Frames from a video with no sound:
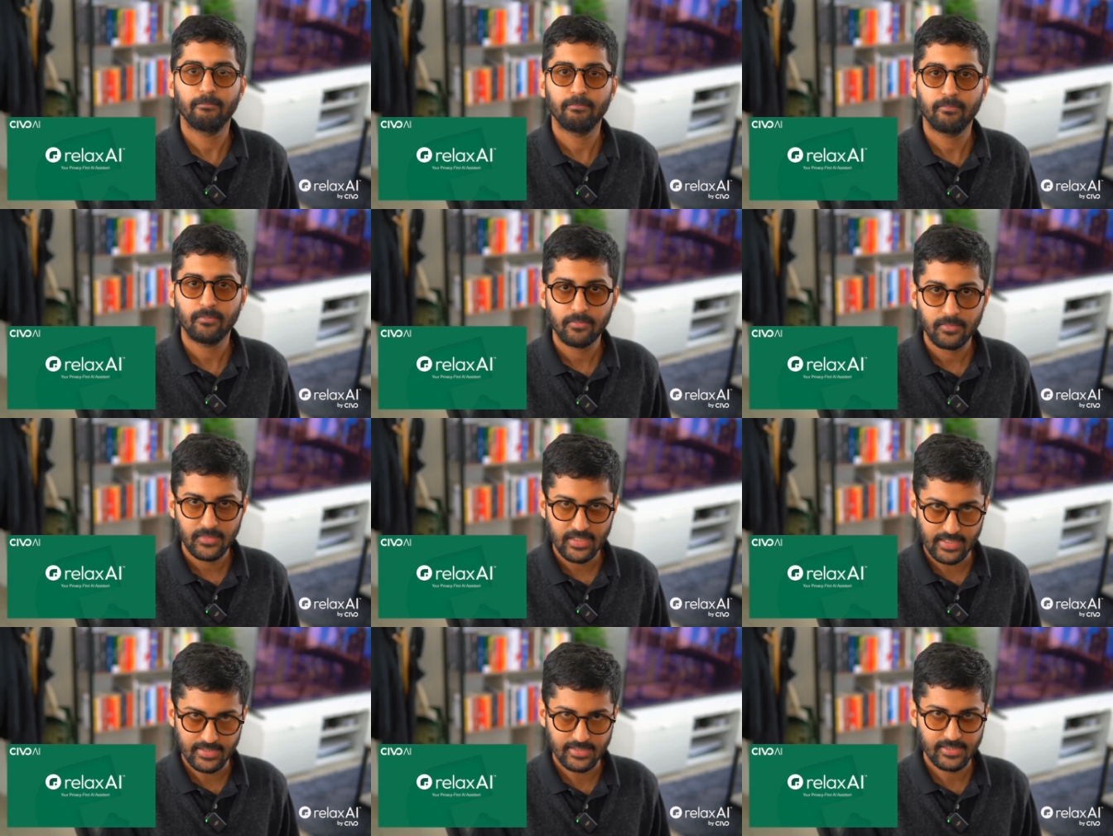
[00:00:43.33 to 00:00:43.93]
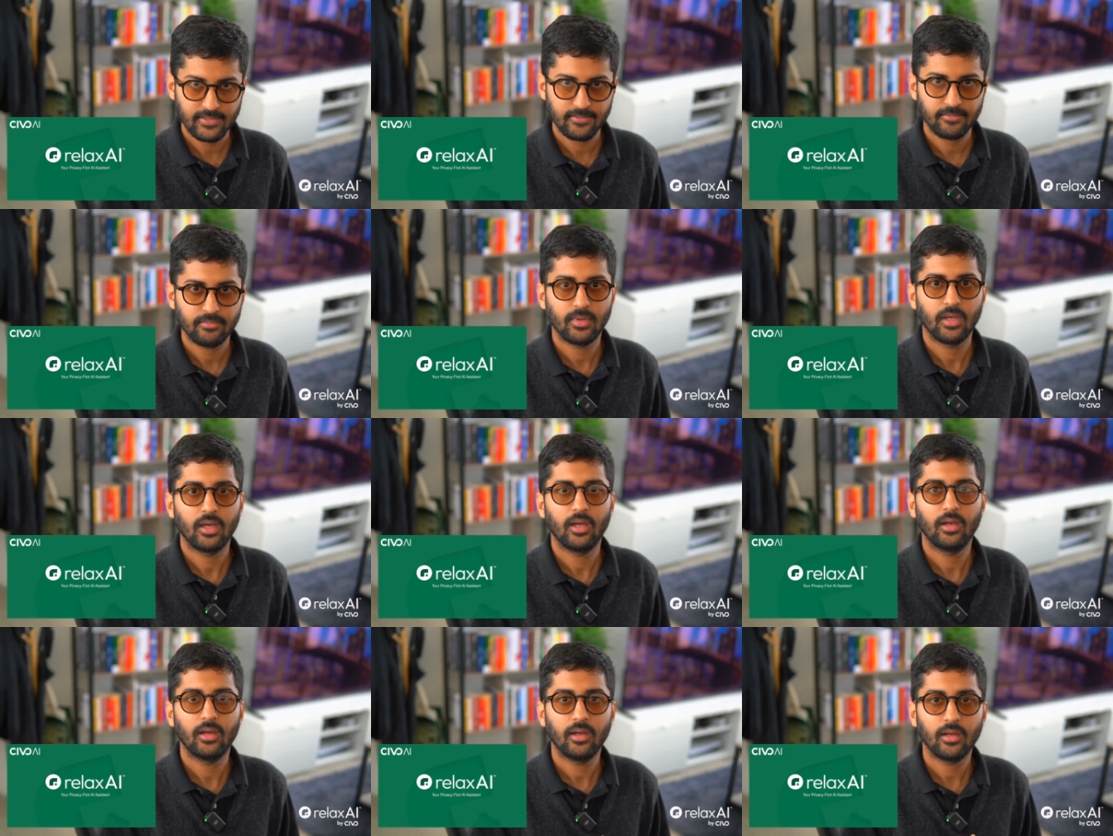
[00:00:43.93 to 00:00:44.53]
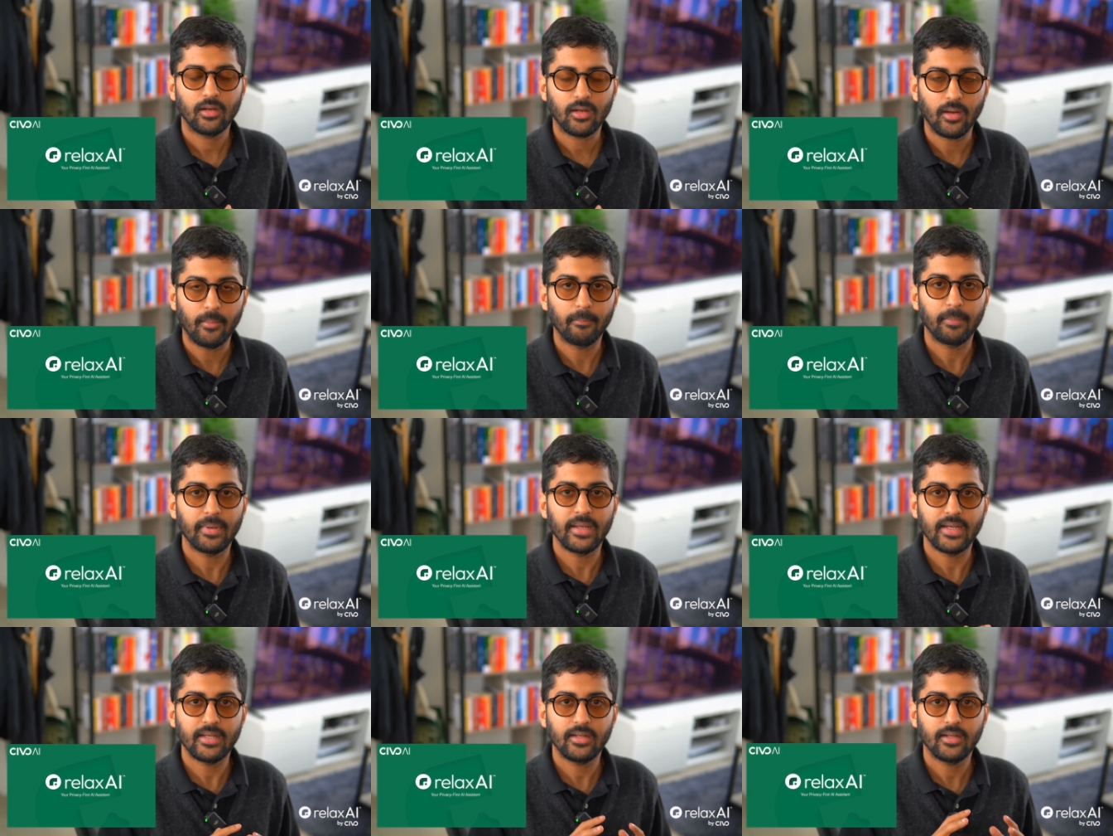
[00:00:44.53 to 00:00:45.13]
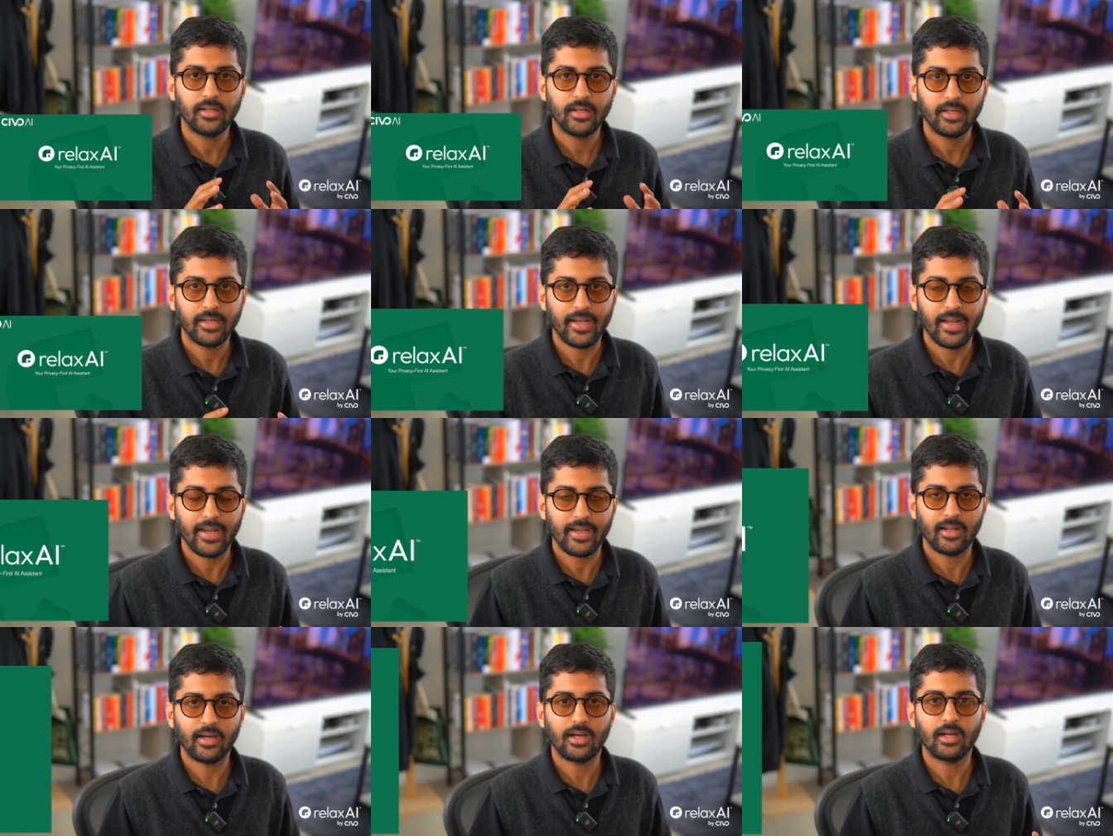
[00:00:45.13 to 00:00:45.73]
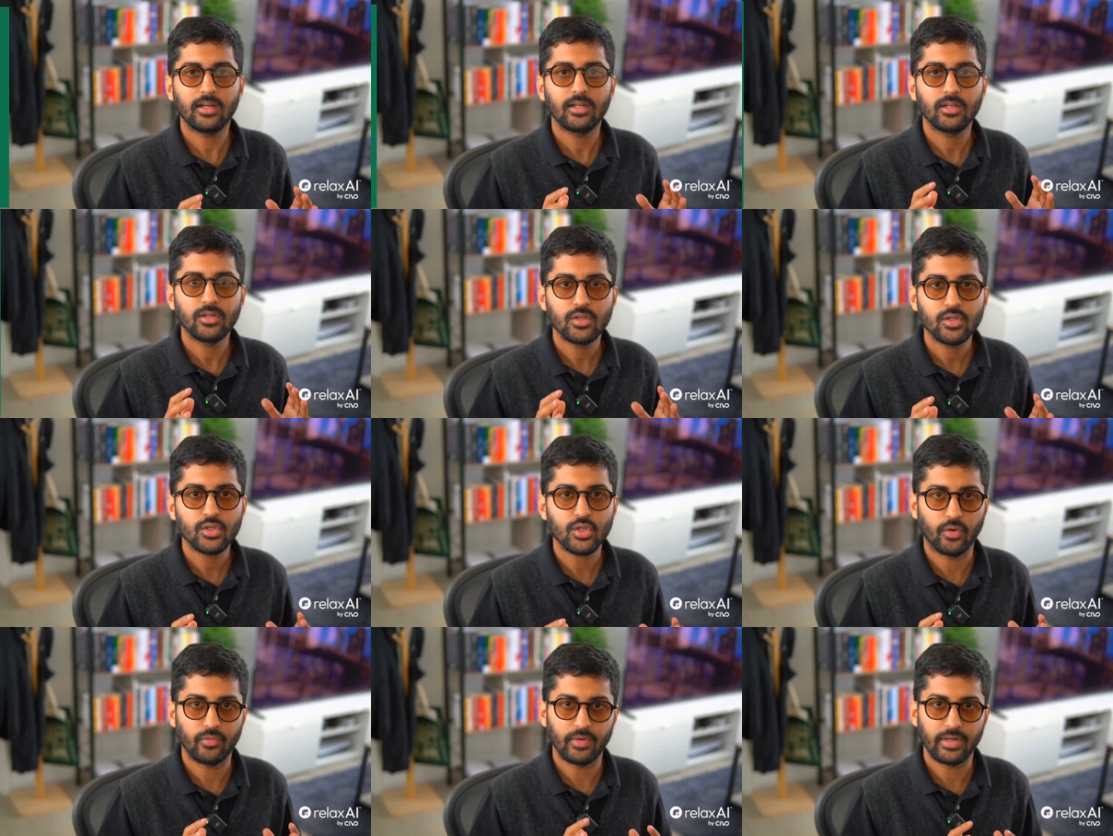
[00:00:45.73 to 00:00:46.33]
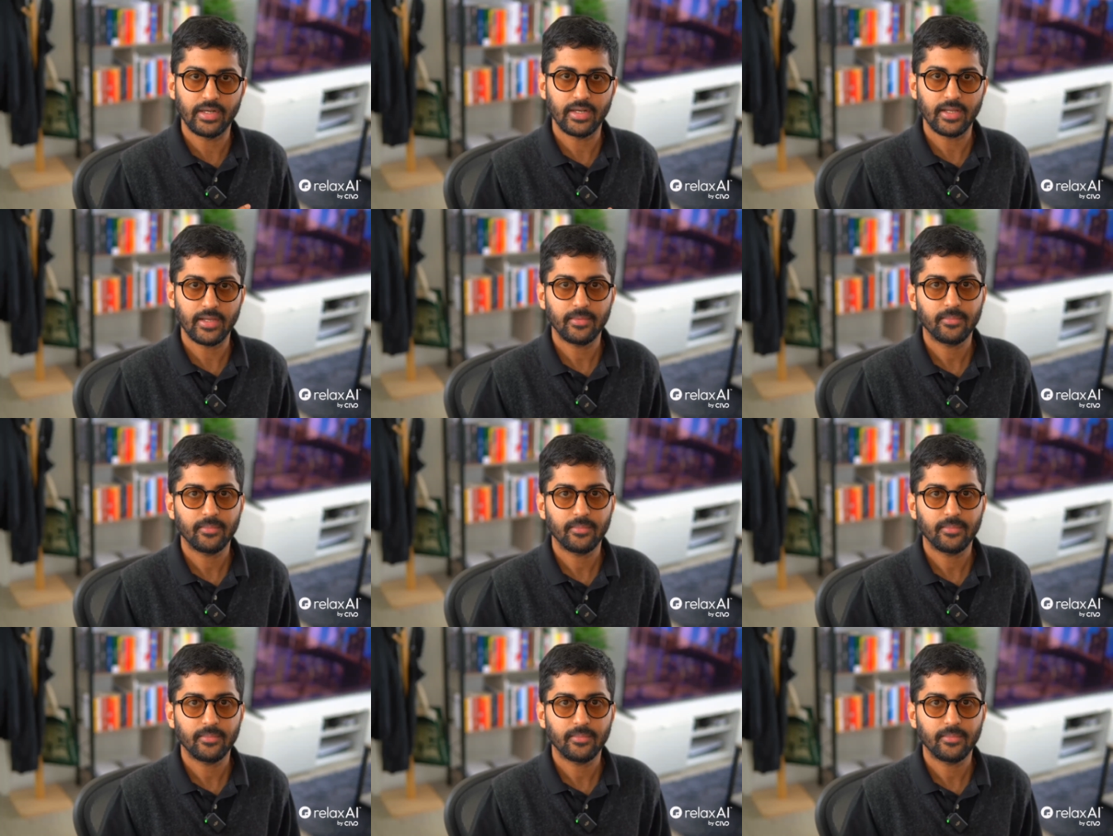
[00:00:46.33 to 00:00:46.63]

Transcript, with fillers: Yes, complete data sovereignty.